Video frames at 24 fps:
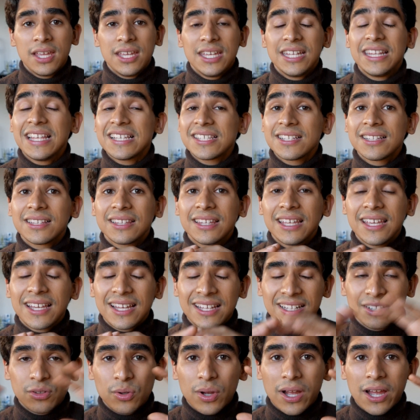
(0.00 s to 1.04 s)
It doesn't take
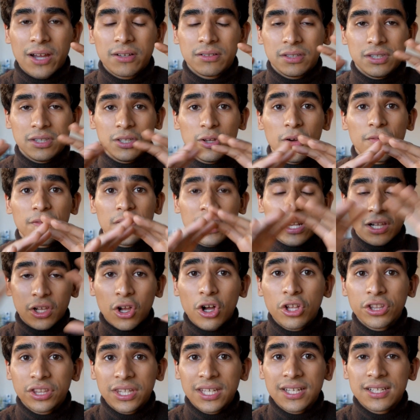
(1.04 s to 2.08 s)
into account the overall
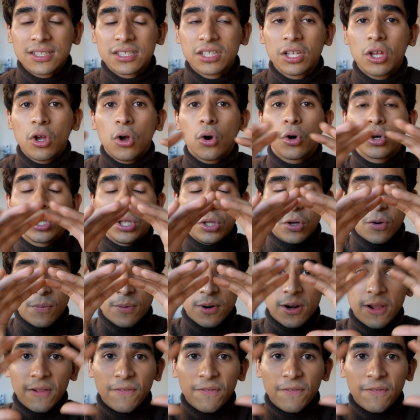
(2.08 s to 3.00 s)
context or the overall